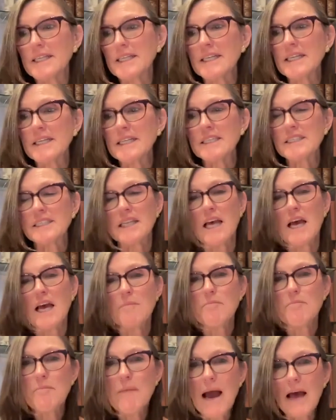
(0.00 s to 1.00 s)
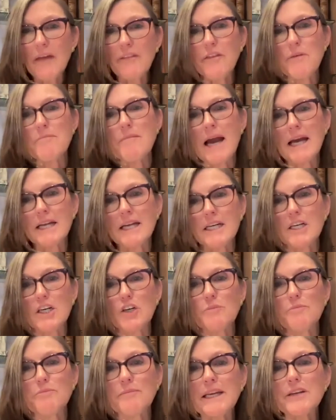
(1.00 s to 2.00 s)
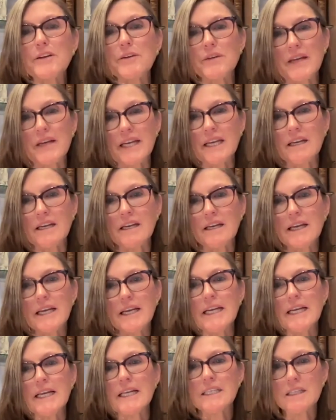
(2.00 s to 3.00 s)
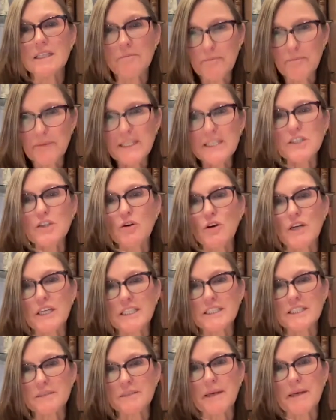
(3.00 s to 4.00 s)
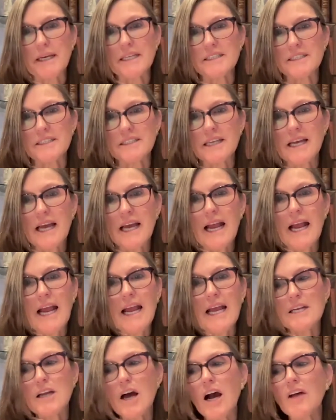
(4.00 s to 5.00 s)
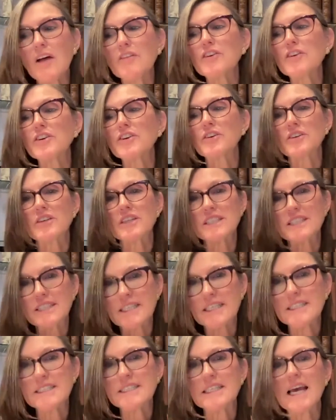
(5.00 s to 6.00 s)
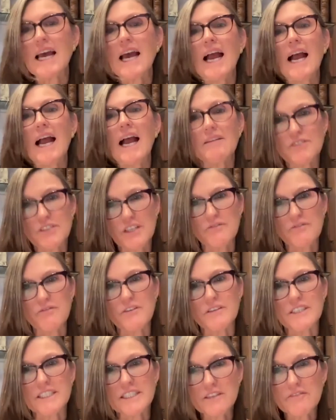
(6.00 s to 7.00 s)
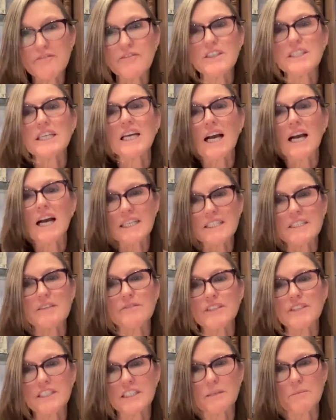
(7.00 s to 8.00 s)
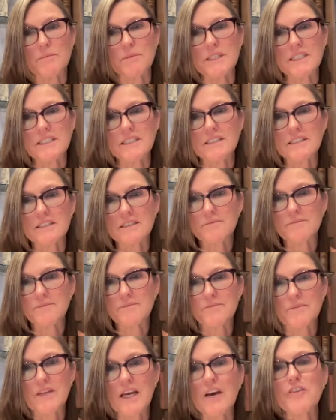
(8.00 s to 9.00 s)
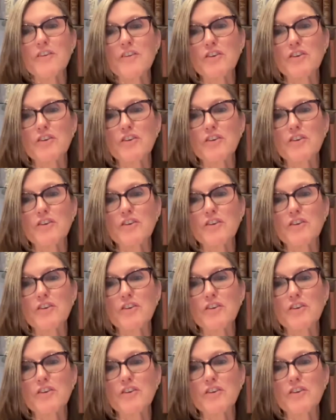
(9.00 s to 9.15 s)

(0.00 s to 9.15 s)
is mathematical metering in the Bitcoin space, and other currencies have different kinds of disciplines, other